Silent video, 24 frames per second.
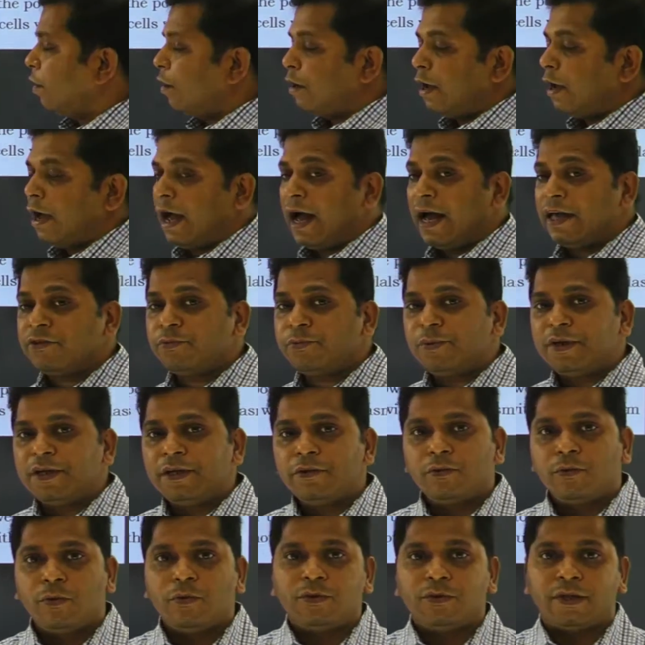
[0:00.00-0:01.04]
As we
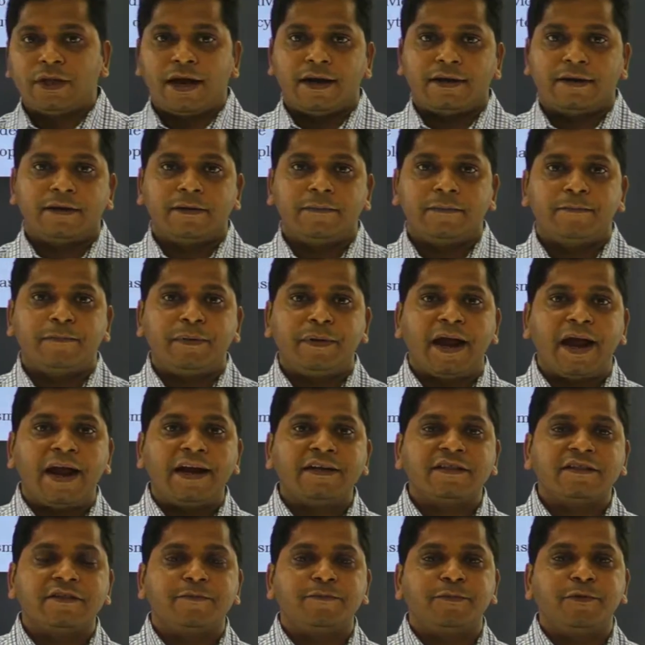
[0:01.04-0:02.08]
know that
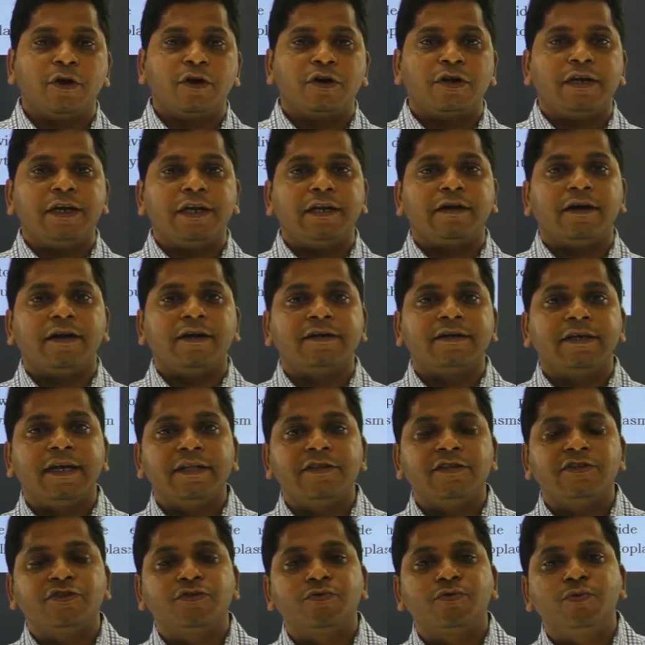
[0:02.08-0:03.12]
plants broadly
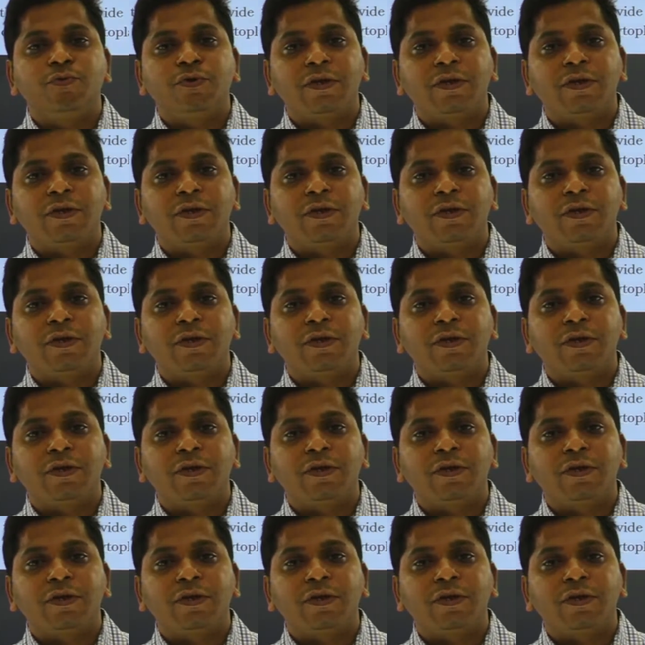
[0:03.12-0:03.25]
contains two